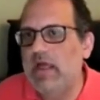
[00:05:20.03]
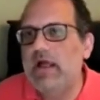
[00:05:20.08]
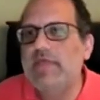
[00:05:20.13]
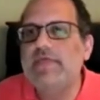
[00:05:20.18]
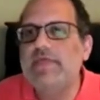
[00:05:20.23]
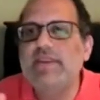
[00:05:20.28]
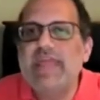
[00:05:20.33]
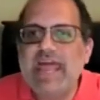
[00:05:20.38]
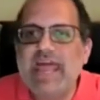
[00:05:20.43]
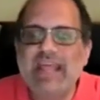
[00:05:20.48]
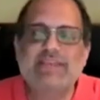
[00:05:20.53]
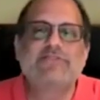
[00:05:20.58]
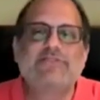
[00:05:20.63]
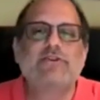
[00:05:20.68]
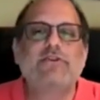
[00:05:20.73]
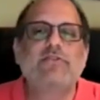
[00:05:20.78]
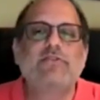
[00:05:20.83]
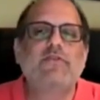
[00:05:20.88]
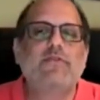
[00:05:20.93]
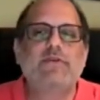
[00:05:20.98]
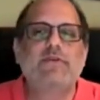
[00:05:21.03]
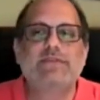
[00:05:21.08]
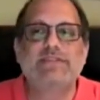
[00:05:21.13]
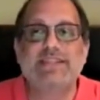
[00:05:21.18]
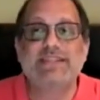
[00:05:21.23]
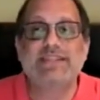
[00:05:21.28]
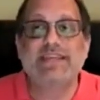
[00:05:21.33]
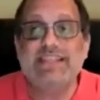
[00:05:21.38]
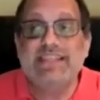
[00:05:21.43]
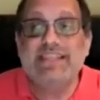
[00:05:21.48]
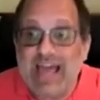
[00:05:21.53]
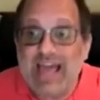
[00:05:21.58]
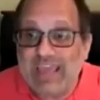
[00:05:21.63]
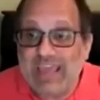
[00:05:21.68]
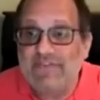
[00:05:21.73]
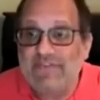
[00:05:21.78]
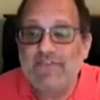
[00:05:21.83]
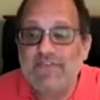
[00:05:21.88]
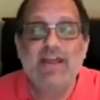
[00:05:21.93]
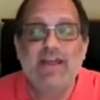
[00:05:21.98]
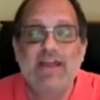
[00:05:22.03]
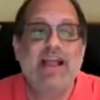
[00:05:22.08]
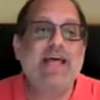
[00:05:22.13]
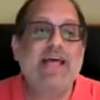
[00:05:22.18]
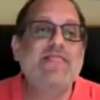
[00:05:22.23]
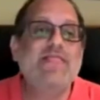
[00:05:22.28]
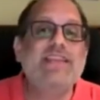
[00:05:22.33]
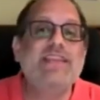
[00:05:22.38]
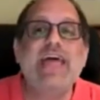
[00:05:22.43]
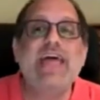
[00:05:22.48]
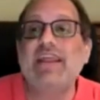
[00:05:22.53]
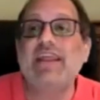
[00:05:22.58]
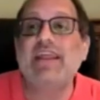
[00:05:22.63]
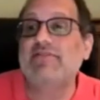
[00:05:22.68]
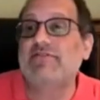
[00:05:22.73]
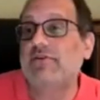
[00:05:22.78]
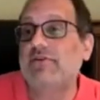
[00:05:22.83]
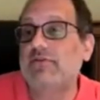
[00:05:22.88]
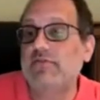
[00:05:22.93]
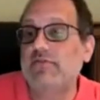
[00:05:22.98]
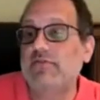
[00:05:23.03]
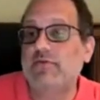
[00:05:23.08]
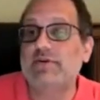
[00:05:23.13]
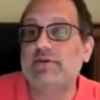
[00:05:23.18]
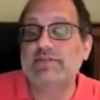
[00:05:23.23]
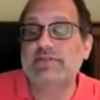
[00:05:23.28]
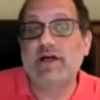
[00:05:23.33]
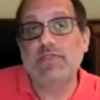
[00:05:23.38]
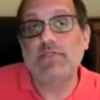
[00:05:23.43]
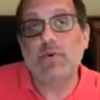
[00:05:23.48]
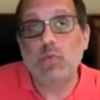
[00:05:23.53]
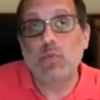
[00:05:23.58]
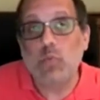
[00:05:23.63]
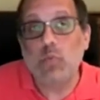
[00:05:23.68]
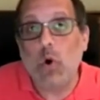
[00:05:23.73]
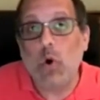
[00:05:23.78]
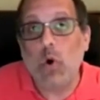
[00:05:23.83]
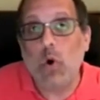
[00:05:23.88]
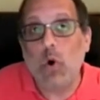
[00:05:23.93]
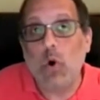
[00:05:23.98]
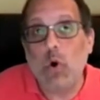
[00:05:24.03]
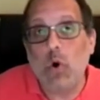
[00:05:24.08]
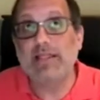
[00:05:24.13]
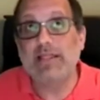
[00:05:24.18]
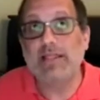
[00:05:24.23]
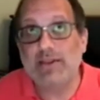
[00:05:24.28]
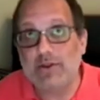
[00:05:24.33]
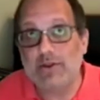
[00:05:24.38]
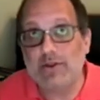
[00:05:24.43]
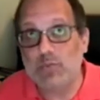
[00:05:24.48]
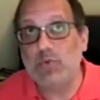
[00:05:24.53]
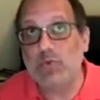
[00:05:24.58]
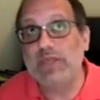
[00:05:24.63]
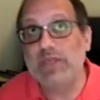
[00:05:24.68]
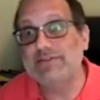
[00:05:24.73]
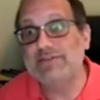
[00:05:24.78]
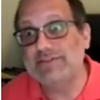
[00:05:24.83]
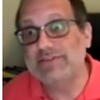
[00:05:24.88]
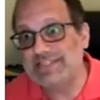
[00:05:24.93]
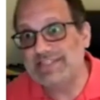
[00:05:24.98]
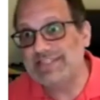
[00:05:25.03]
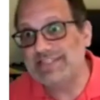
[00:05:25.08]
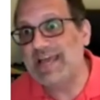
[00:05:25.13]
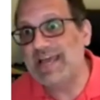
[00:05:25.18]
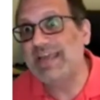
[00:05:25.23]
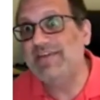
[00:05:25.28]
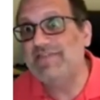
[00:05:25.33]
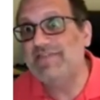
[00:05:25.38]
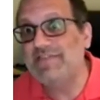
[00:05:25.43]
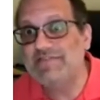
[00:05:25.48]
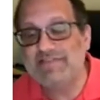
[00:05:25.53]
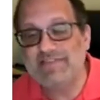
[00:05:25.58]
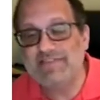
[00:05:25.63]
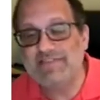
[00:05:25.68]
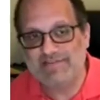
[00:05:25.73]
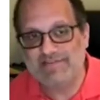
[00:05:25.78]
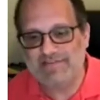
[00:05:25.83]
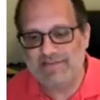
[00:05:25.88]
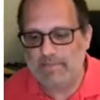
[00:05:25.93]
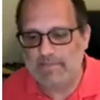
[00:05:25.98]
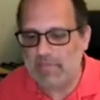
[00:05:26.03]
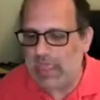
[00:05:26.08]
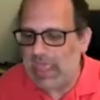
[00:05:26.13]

the net external force on the knife and the net external force on the watermelon on wheels knife system.